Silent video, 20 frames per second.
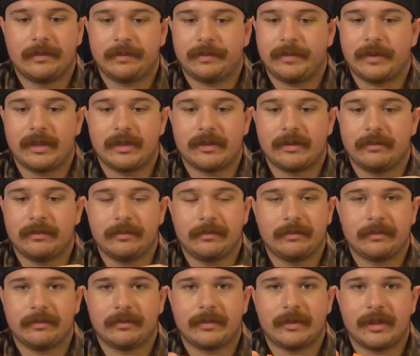doesn't
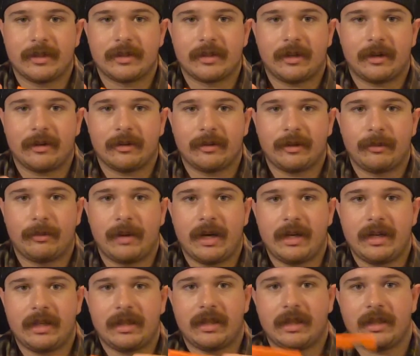hardly weigh
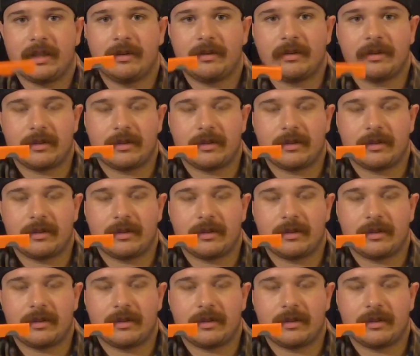anything.